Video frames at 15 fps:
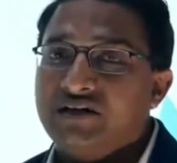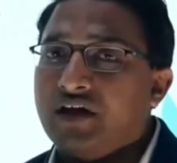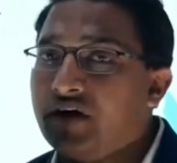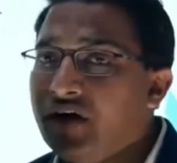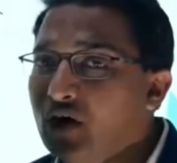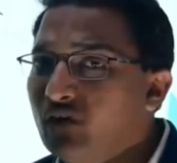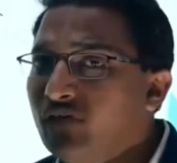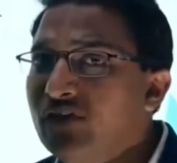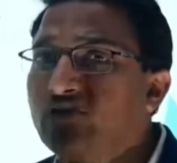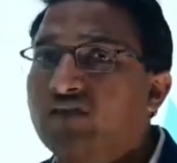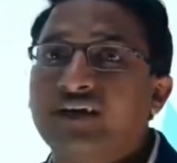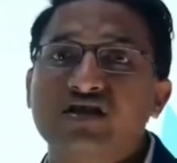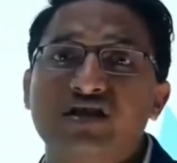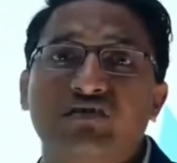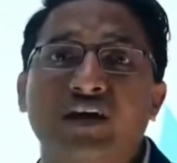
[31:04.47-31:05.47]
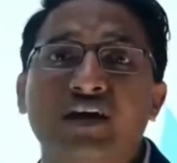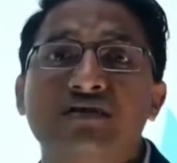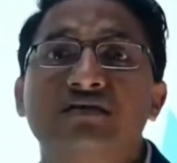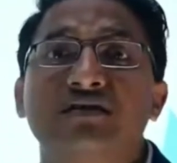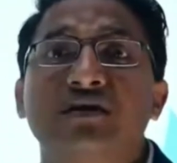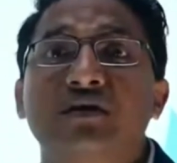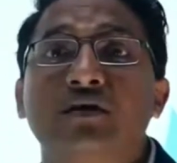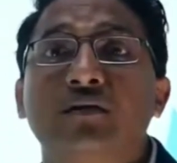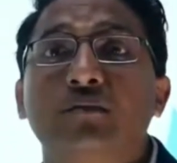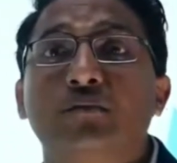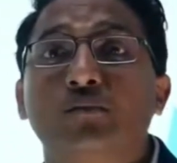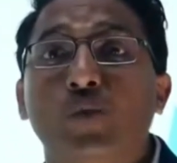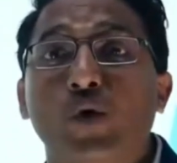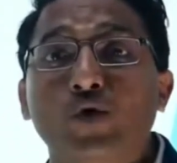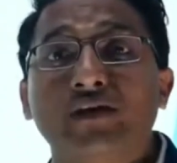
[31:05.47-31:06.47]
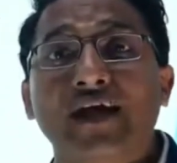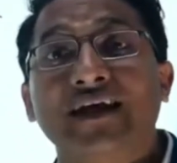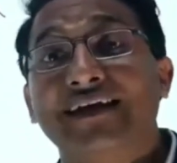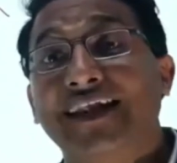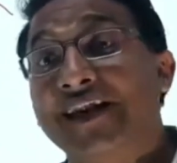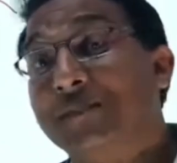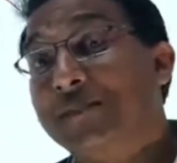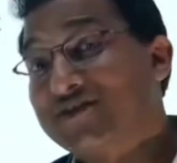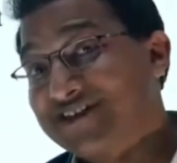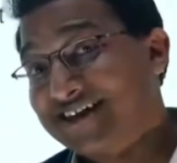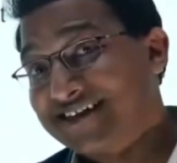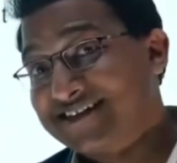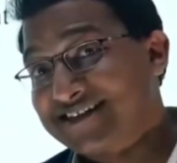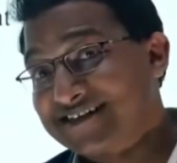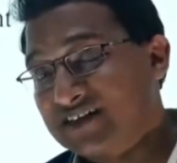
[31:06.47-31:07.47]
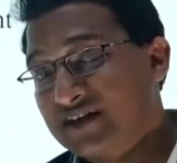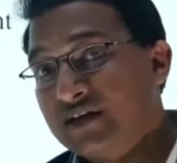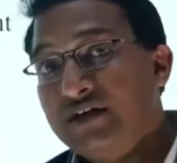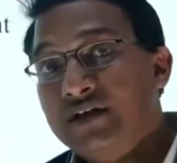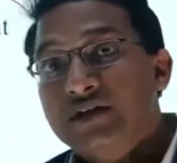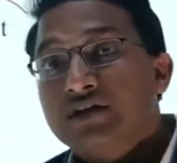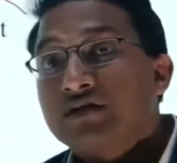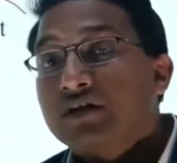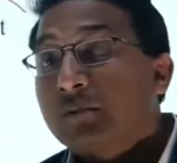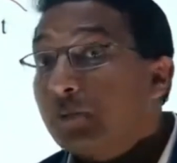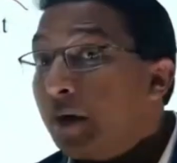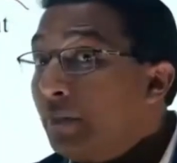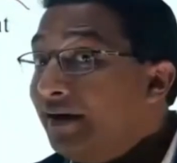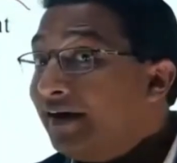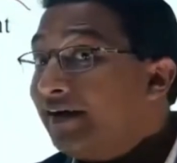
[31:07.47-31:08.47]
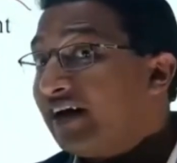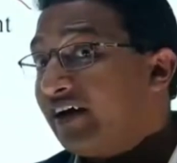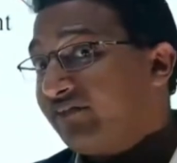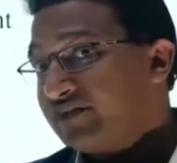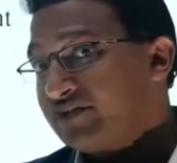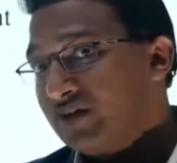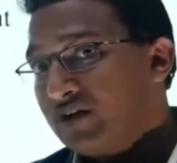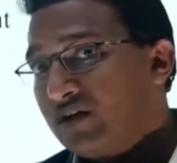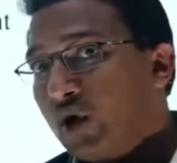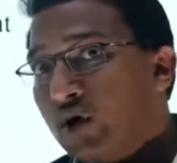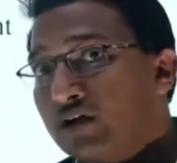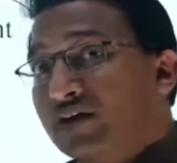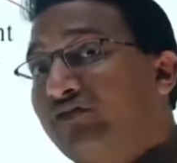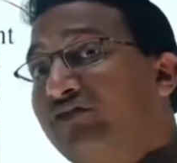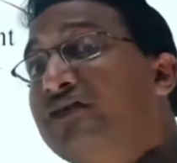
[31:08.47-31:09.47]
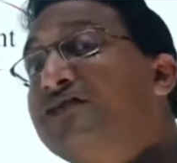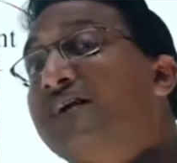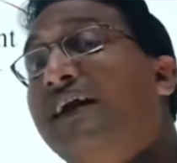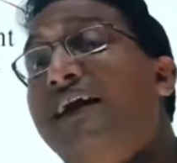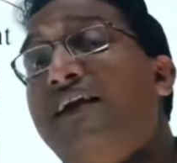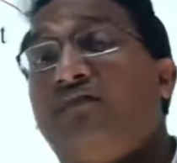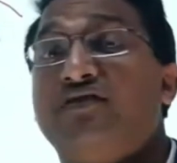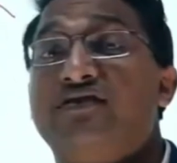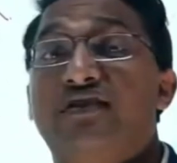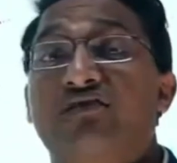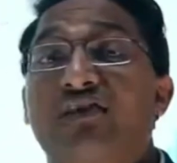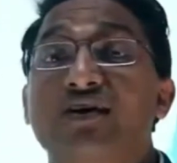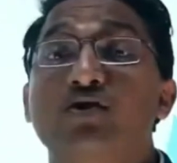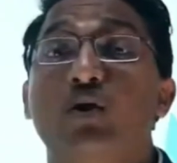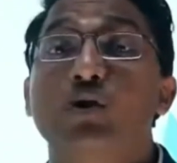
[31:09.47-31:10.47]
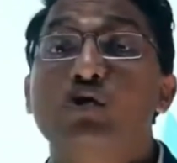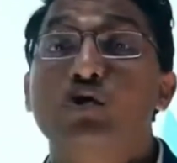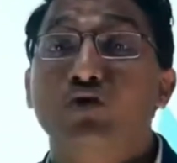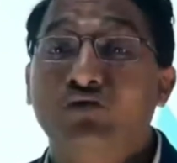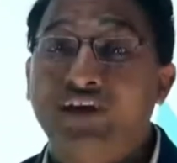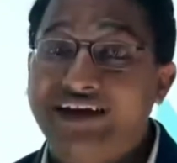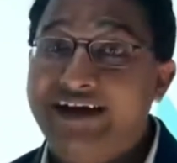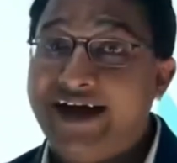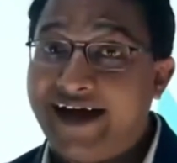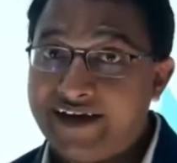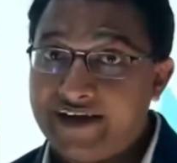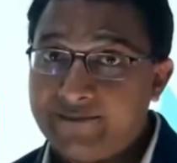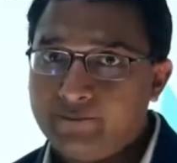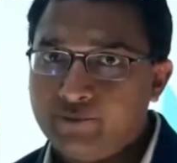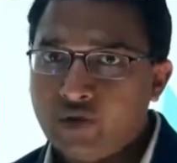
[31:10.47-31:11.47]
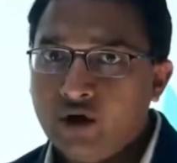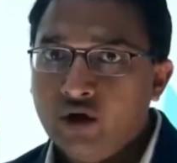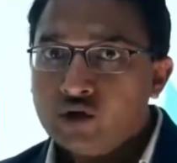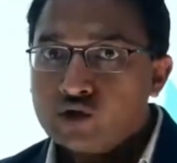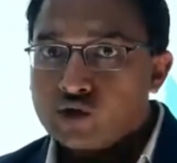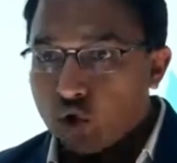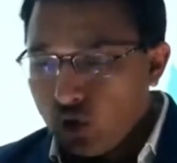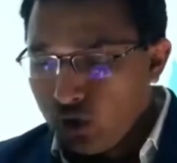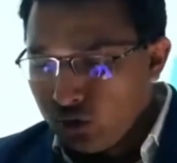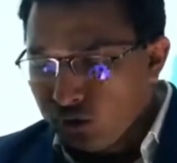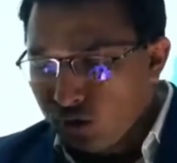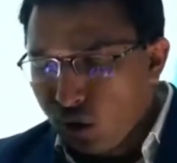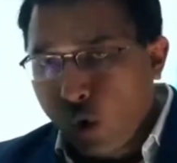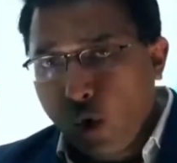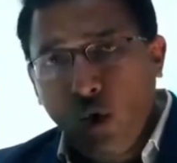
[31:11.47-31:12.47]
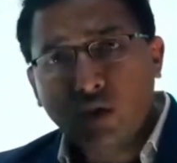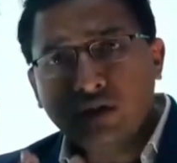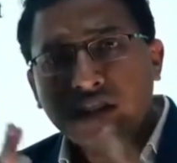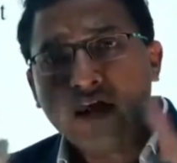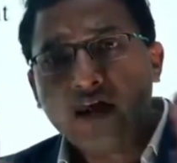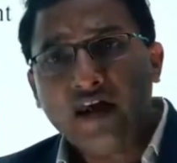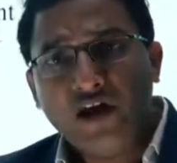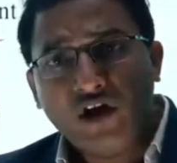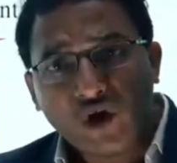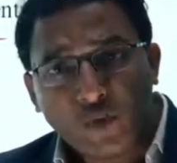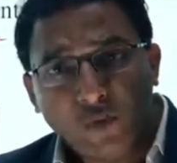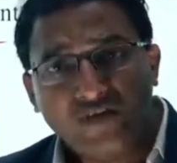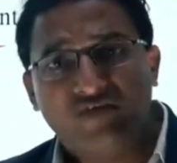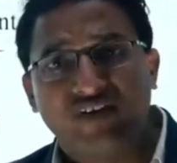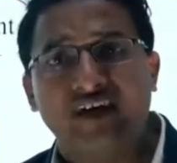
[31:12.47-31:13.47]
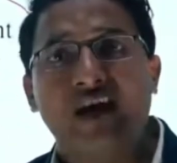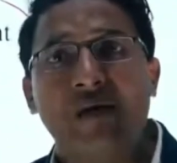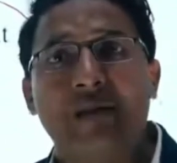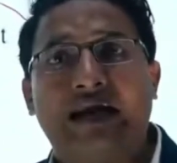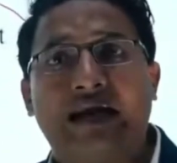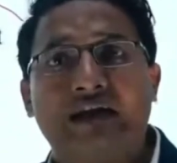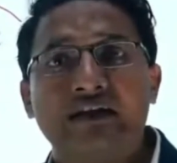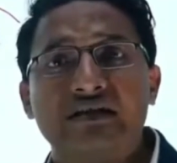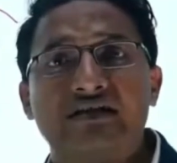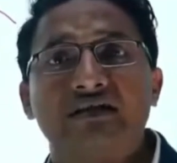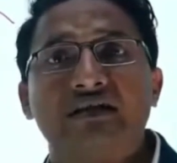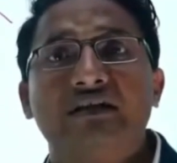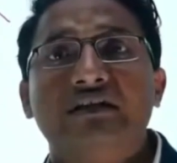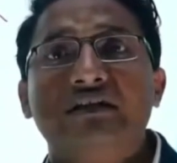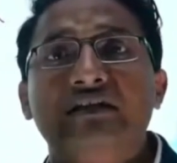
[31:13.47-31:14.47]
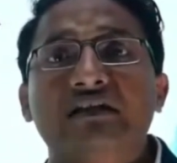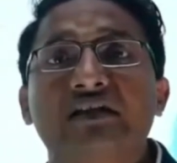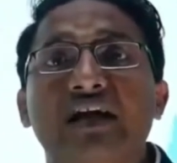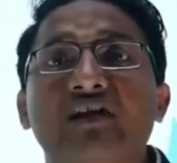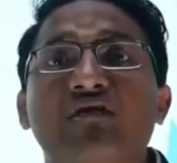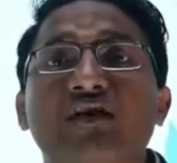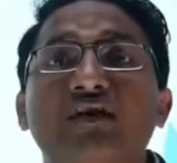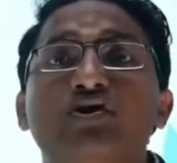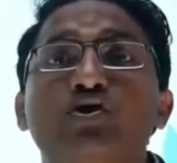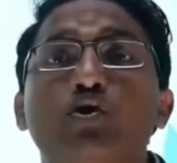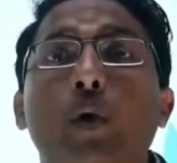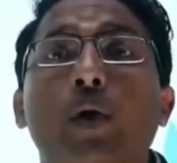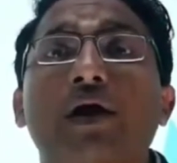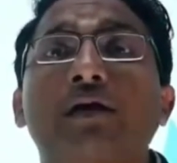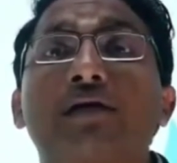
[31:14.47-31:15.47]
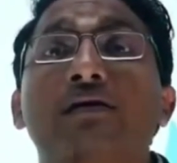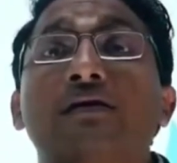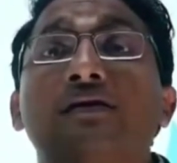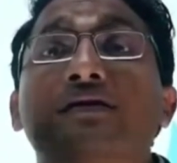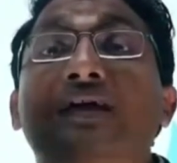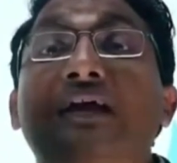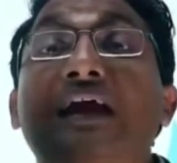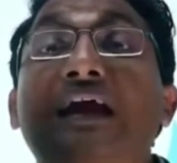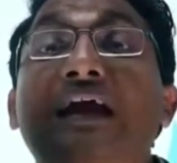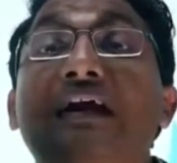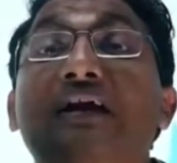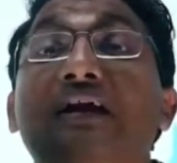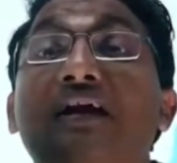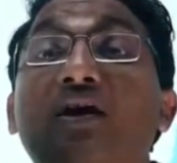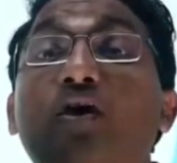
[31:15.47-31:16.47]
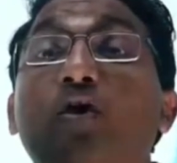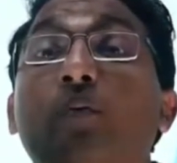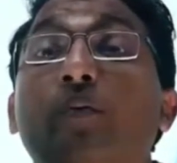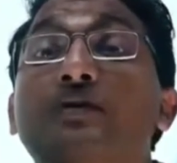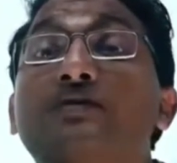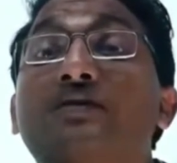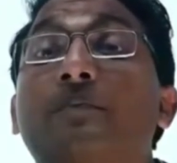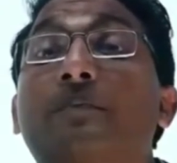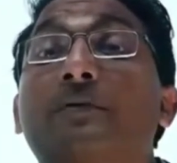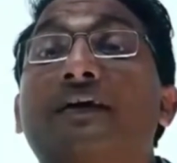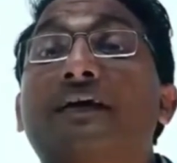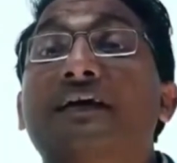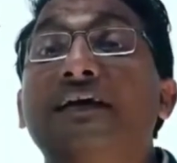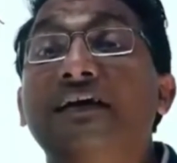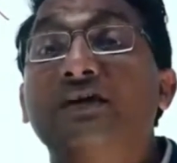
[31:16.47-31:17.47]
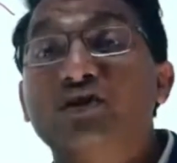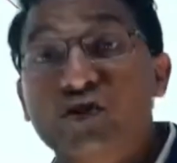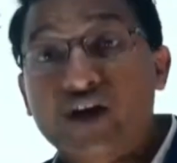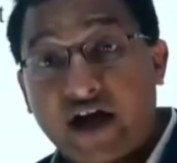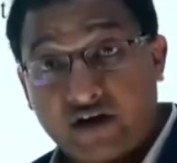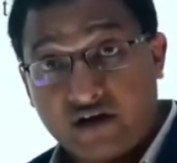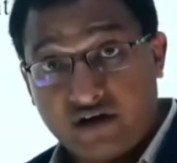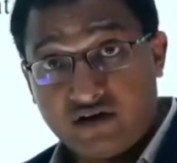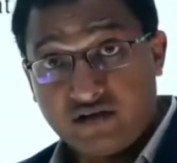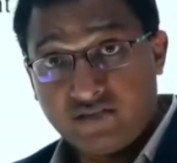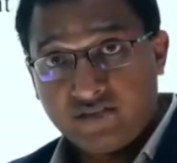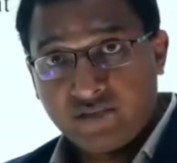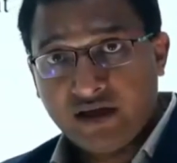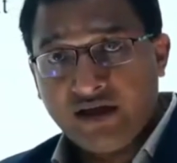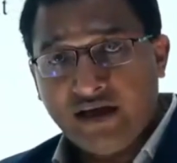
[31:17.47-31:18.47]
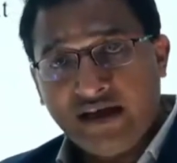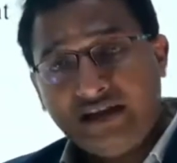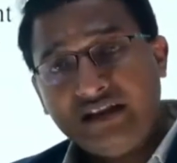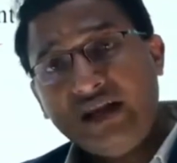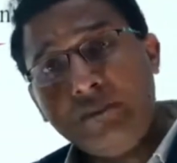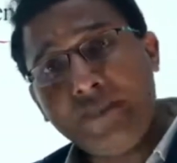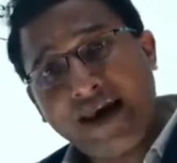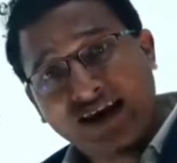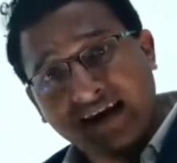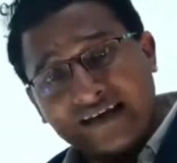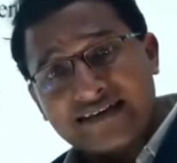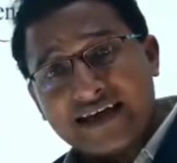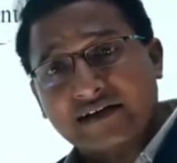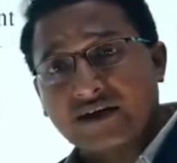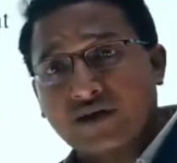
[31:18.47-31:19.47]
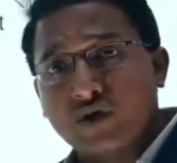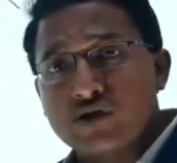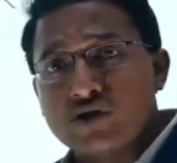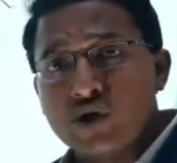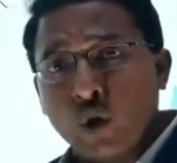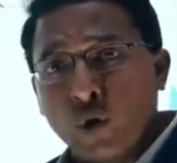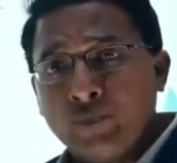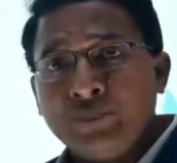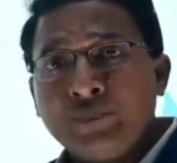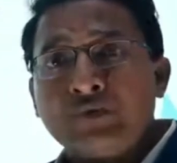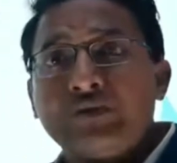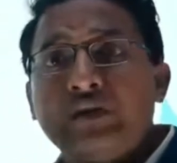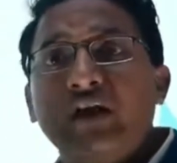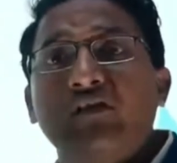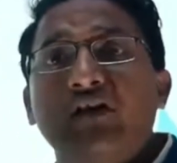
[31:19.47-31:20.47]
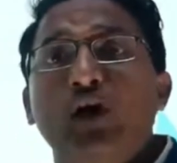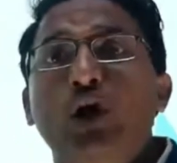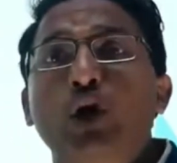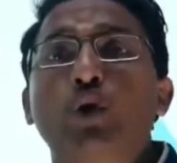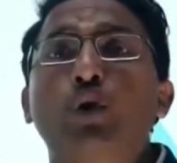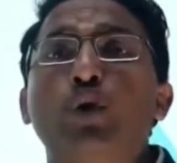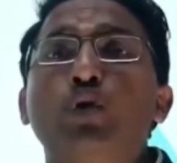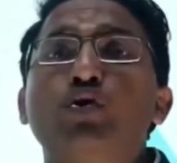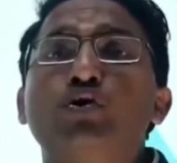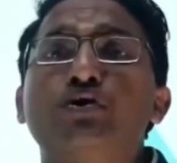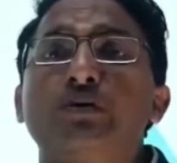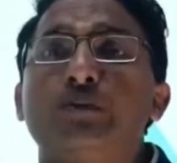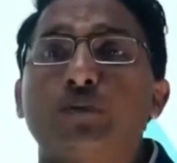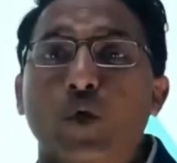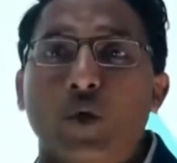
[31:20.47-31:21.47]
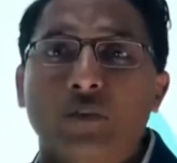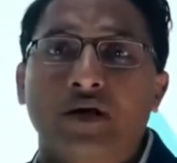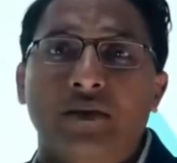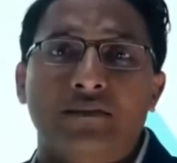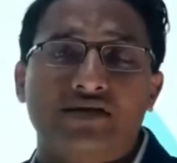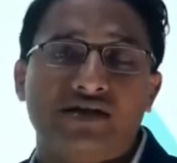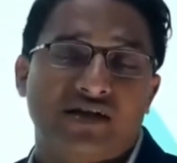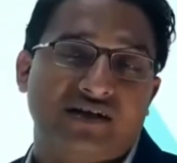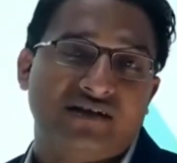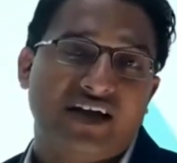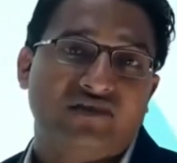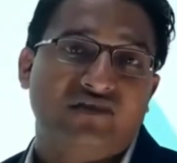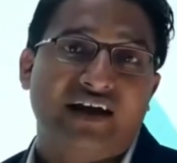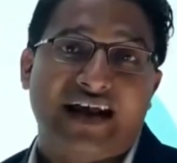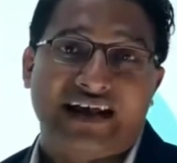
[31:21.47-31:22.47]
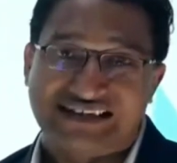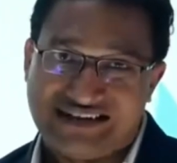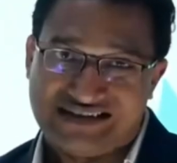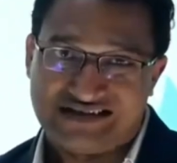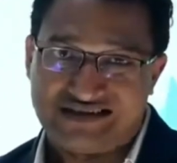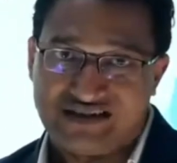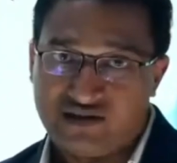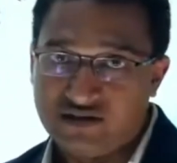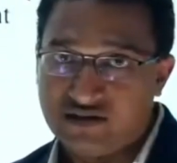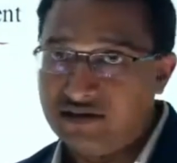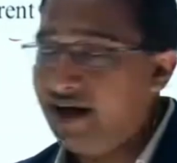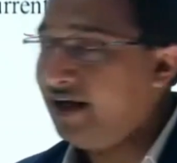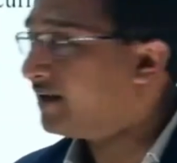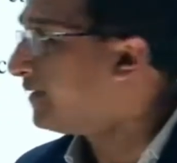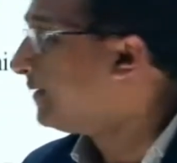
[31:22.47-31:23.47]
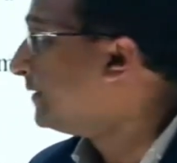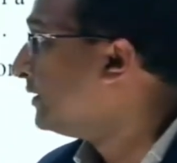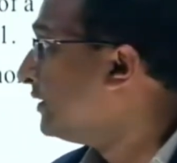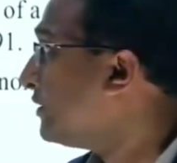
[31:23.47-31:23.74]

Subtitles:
The rate of inflation was more than 10%. The public deficit or the fiscal deficit was also very high. So all the economic fundamentals, they were showing that Indian economy is completely shattered. In the banking sector also, there were huge problems that were existing, right?